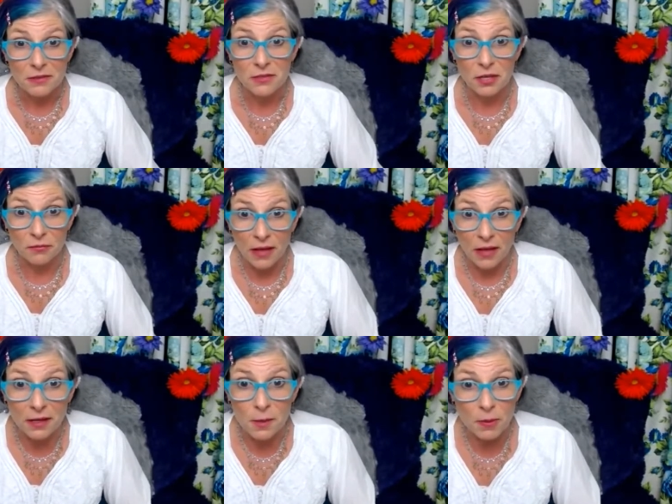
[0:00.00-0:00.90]

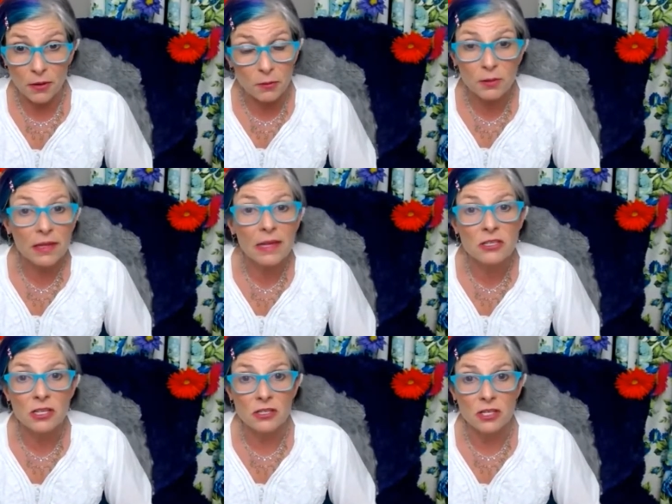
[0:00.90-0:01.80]
develop a
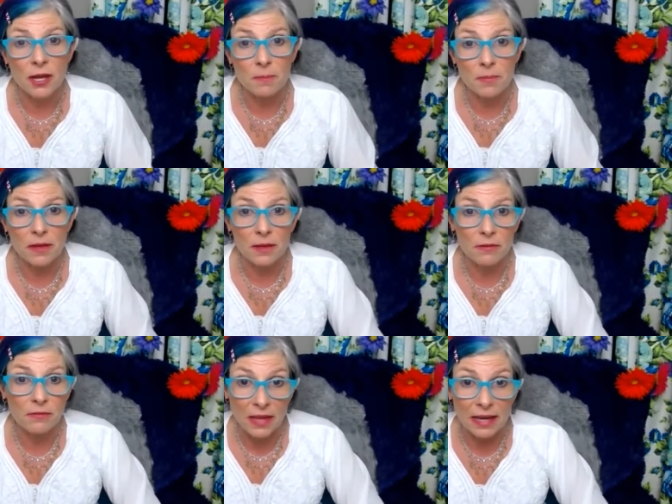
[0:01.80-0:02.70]
relationship
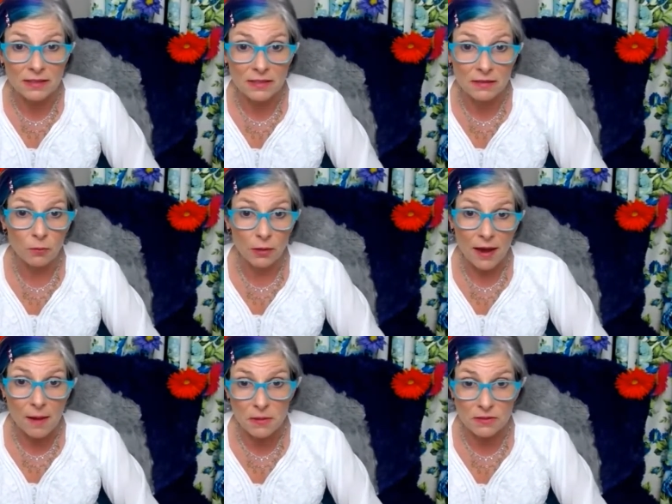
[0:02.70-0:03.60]
if that's what
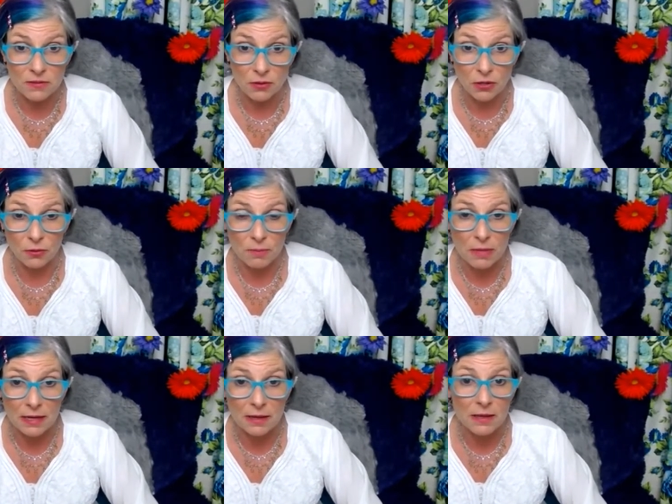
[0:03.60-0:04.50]
happens for you. I
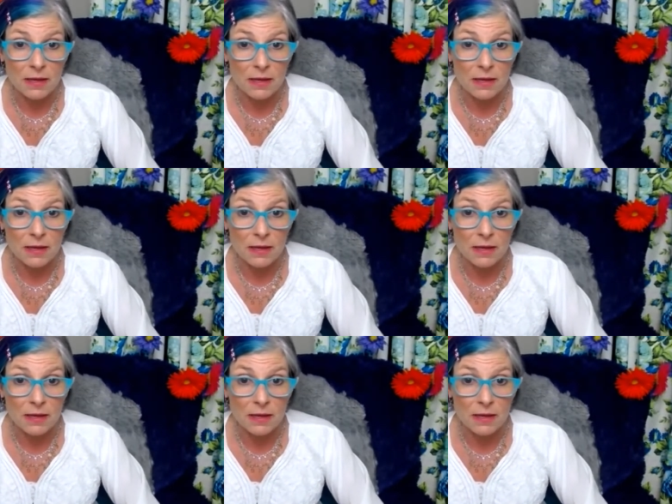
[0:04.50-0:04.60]
mean,